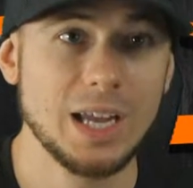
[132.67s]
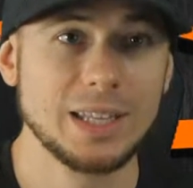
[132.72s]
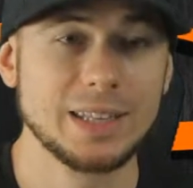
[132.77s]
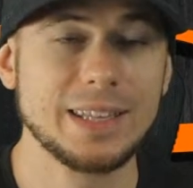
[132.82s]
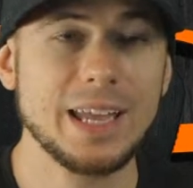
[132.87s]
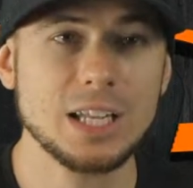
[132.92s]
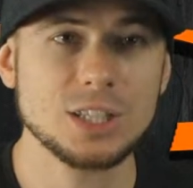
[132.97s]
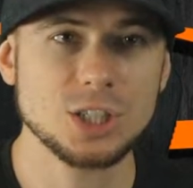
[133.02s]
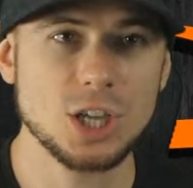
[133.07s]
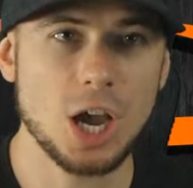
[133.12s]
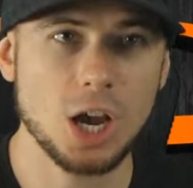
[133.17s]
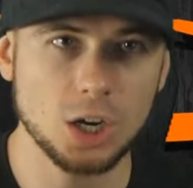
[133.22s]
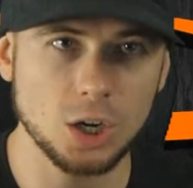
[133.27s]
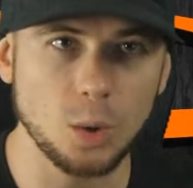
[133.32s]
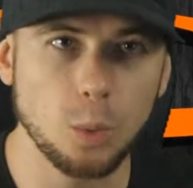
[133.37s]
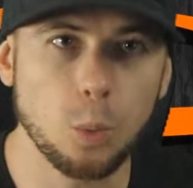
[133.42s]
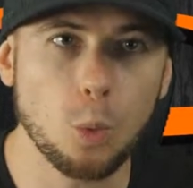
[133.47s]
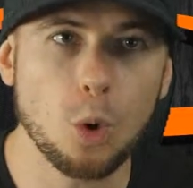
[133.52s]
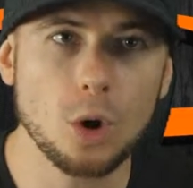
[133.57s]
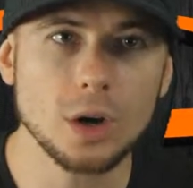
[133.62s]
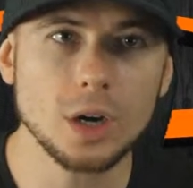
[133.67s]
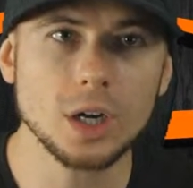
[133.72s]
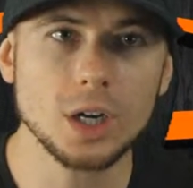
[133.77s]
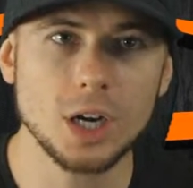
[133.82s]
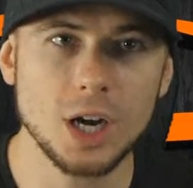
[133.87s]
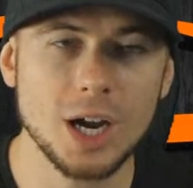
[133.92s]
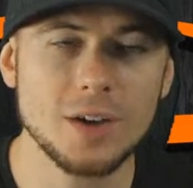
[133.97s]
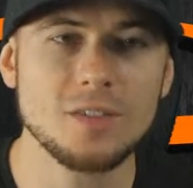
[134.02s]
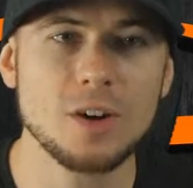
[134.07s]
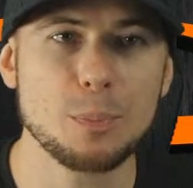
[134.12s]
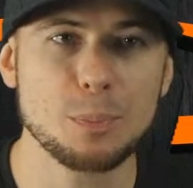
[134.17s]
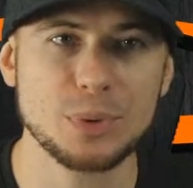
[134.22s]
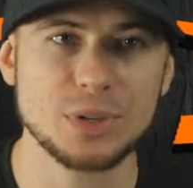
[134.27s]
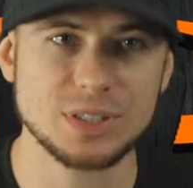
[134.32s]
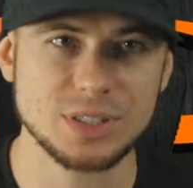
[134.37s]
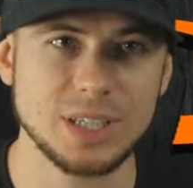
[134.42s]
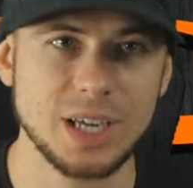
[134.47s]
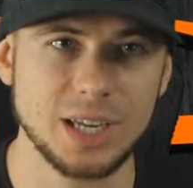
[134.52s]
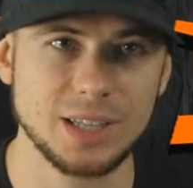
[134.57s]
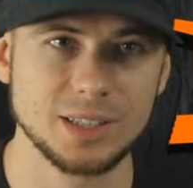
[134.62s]
That's a quarter of a
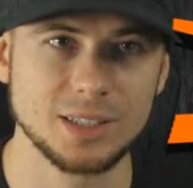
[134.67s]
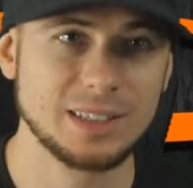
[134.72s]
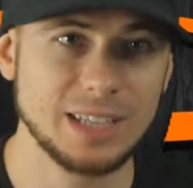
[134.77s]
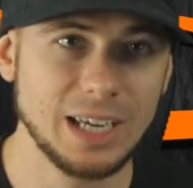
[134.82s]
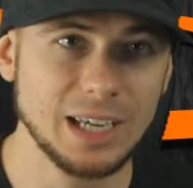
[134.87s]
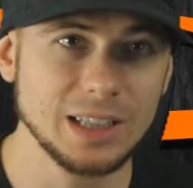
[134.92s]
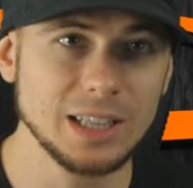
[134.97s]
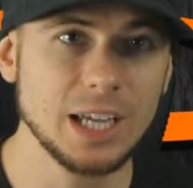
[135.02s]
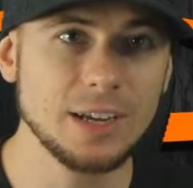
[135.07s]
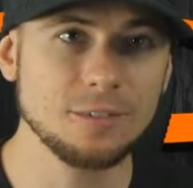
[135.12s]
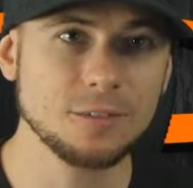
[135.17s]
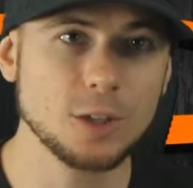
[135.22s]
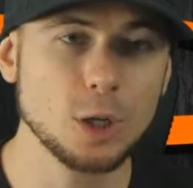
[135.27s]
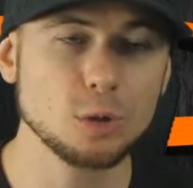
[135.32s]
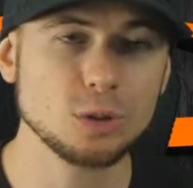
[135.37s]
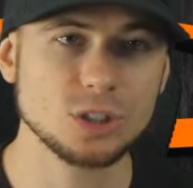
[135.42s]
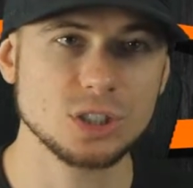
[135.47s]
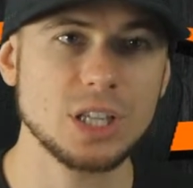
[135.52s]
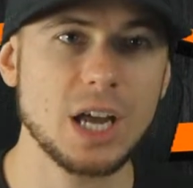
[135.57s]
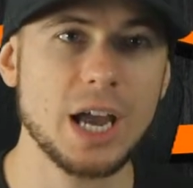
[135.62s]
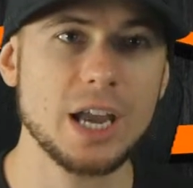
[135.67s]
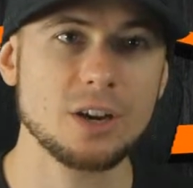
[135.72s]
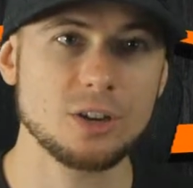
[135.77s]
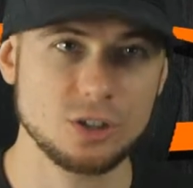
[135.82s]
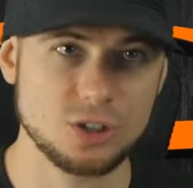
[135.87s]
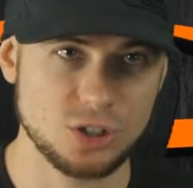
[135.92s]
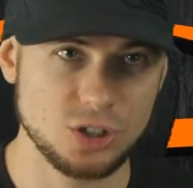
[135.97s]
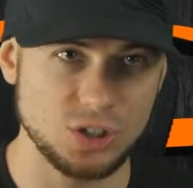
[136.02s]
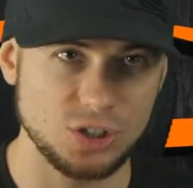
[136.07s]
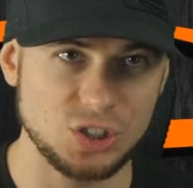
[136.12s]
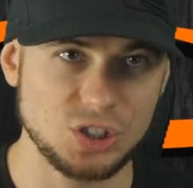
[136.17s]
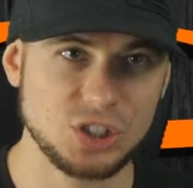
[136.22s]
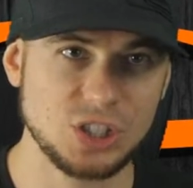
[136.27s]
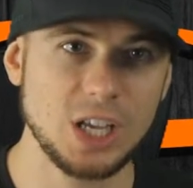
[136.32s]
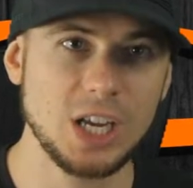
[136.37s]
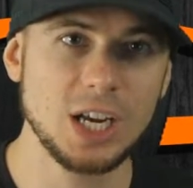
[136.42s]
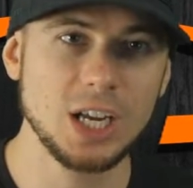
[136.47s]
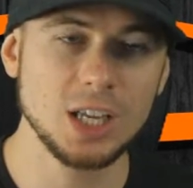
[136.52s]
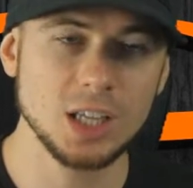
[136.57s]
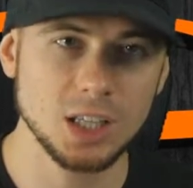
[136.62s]
percent. They left those tires
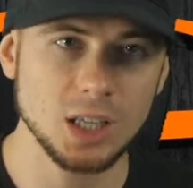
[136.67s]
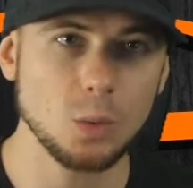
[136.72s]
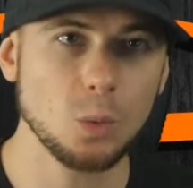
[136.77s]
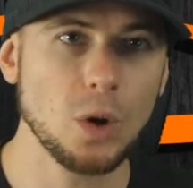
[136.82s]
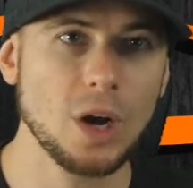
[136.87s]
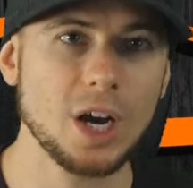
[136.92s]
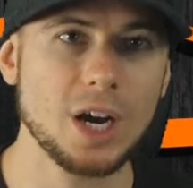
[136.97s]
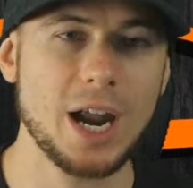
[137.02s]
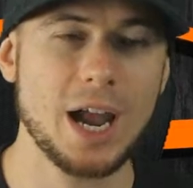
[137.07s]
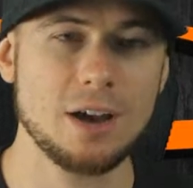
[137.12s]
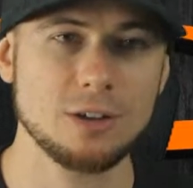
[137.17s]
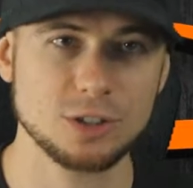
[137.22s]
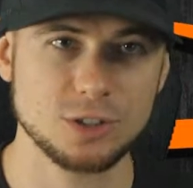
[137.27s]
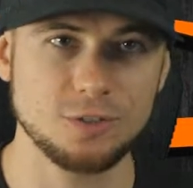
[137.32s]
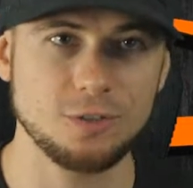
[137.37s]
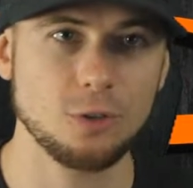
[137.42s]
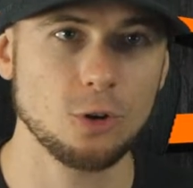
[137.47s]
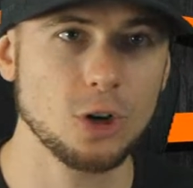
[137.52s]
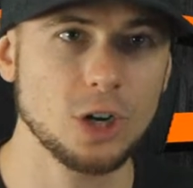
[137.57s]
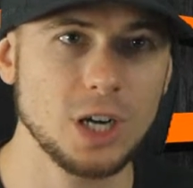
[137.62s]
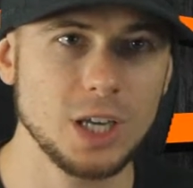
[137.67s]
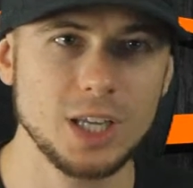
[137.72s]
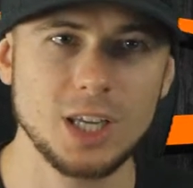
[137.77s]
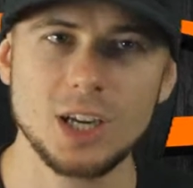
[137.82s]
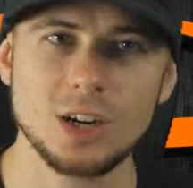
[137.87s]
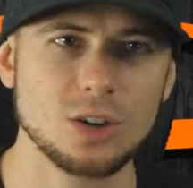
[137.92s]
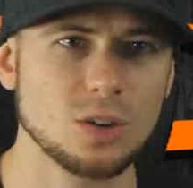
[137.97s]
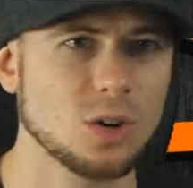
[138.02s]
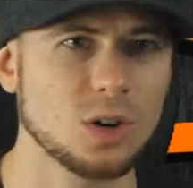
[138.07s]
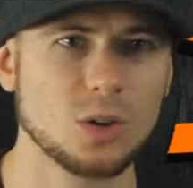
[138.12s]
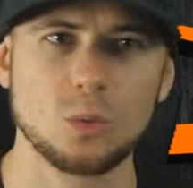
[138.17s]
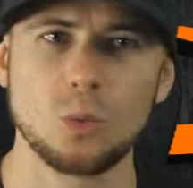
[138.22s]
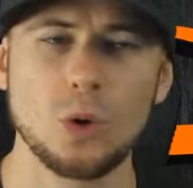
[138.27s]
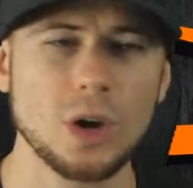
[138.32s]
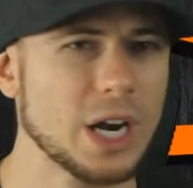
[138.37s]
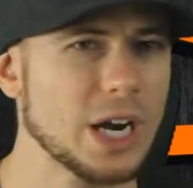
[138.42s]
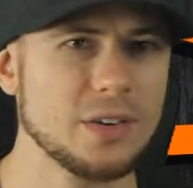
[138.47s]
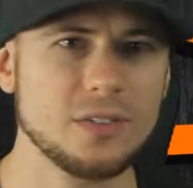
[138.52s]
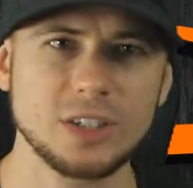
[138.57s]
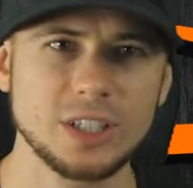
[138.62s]
sitting in a warehouse for a year or
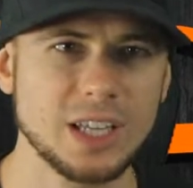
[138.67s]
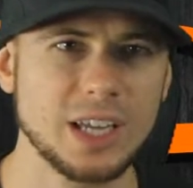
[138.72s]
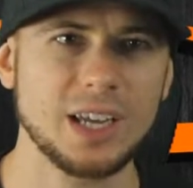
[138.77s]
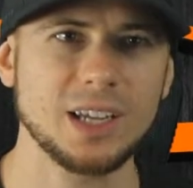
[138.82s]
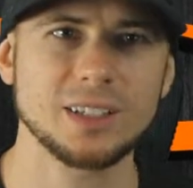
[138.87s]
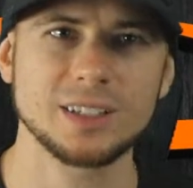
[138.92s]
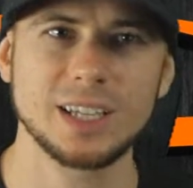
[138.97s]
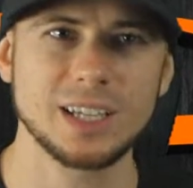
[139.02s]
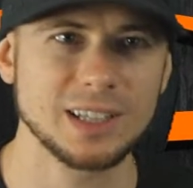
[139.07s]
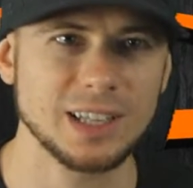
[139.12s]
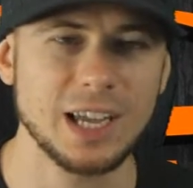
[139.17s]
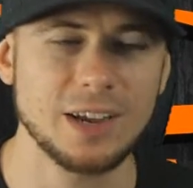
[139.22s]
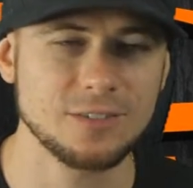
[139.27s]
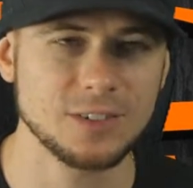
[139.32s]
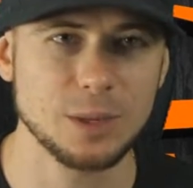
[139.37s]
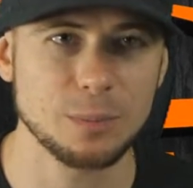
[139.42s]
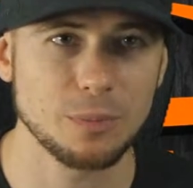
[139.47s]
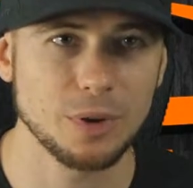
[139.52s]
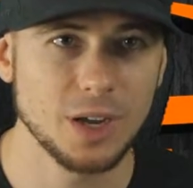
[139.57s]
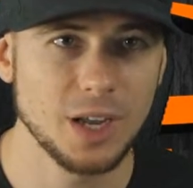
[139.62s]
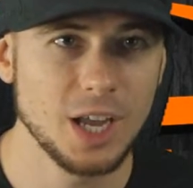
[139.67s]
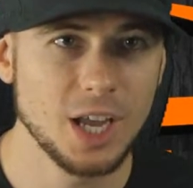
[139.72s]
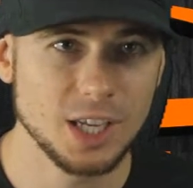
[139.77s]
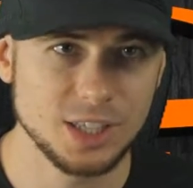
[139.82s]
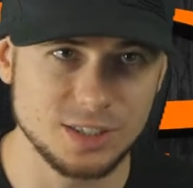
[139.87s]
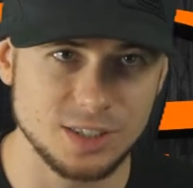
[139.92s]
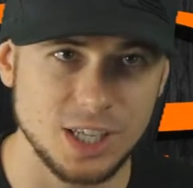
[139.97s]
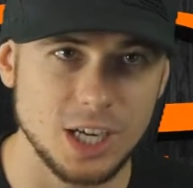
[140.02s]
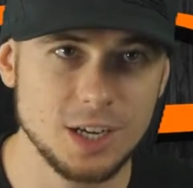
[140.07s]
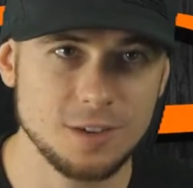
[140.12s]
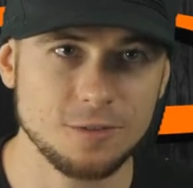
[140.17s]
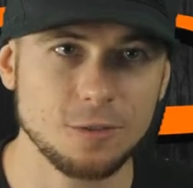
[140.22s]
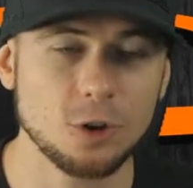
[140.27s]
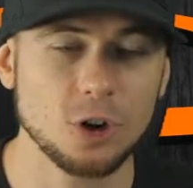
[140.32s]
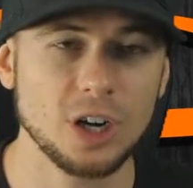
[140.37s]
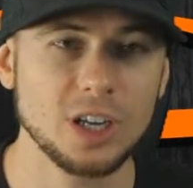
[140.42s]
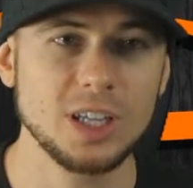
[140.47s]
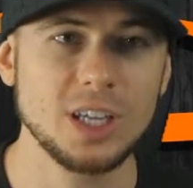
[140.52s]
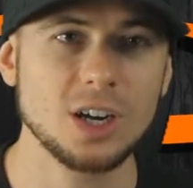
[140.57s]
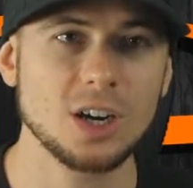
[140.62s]
whatever the hell they left them sitting
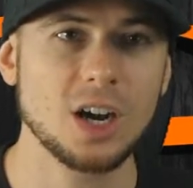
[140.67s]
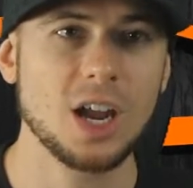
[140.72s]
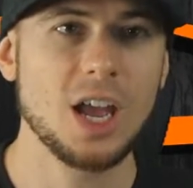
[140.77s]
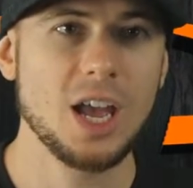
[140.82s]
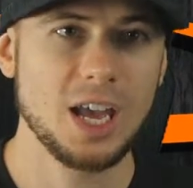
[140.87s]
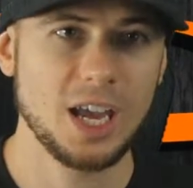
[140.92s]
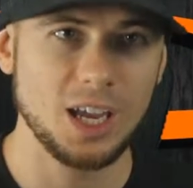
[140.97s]
for a year.